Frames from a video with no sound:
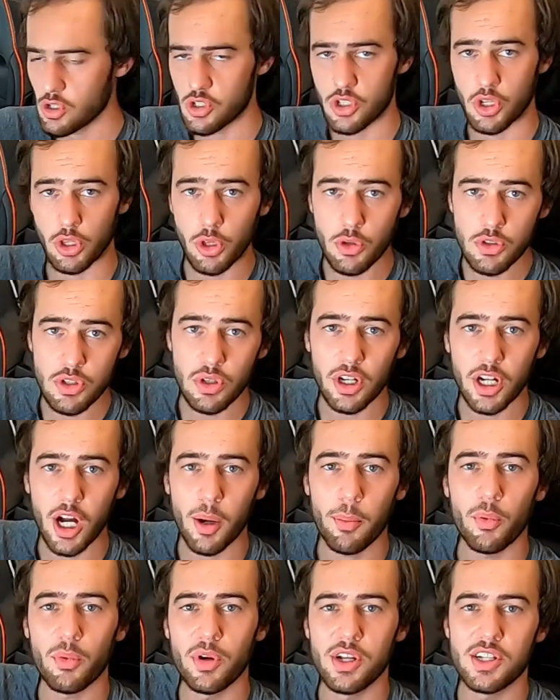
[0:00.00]
So those are a
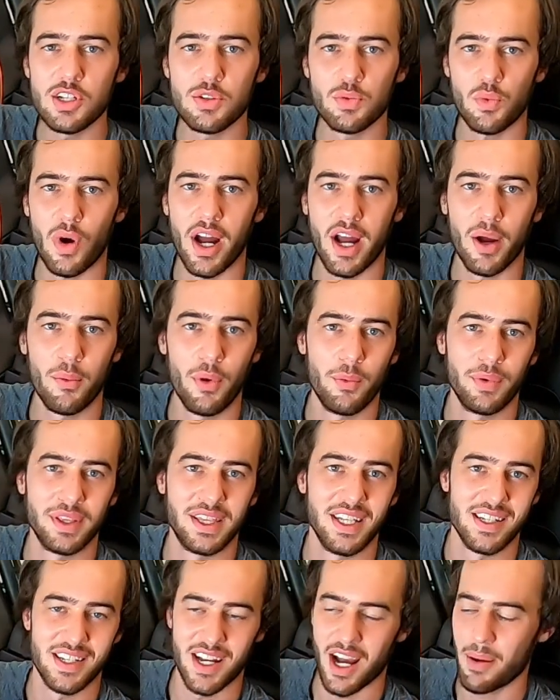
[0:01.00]
couple reasons why I went with
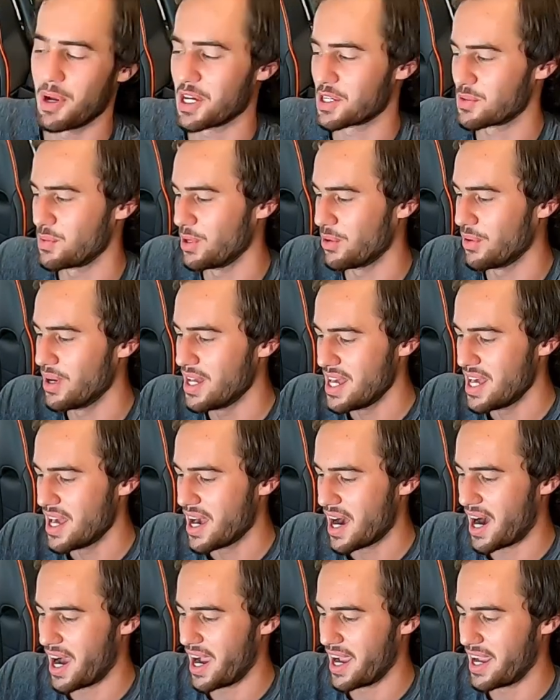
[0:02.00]
the Xymex wheel.
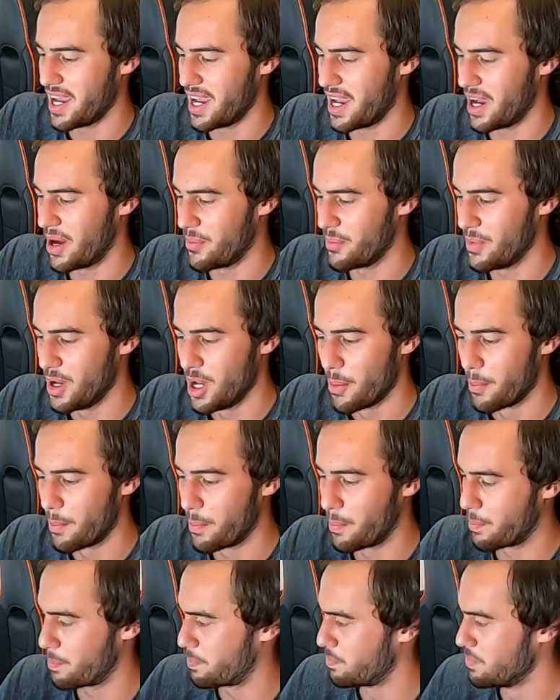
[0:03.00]
I am
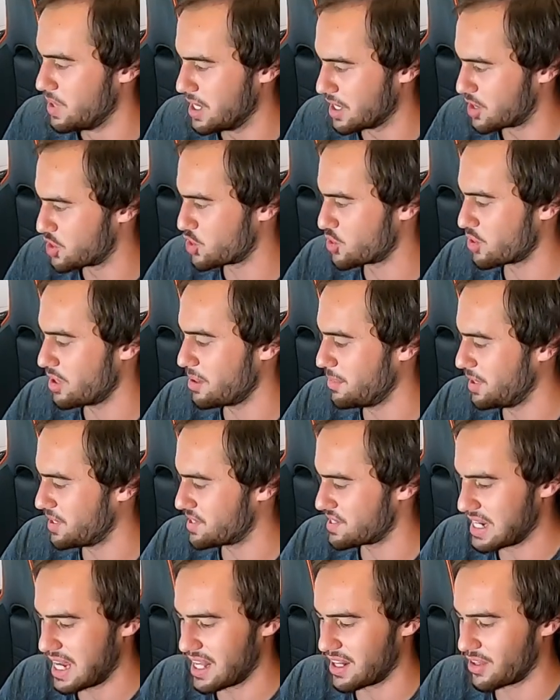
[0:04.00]
extremely
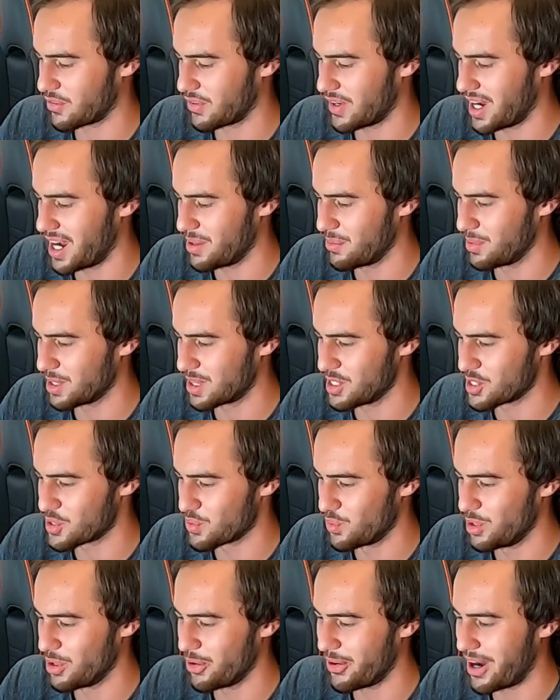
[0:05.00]
satisfied with this
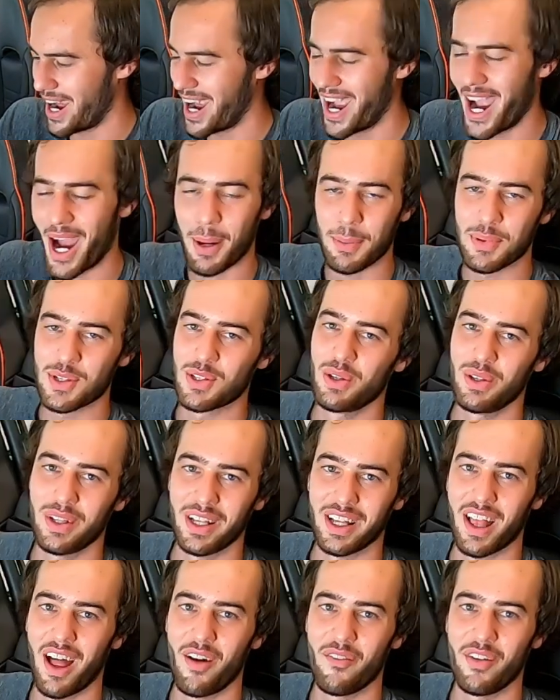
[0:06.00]
wheel. I absolutely
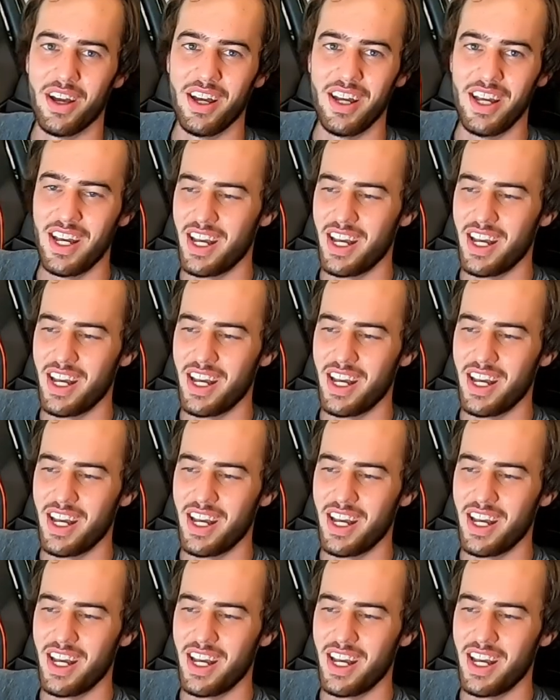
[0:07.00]
love it.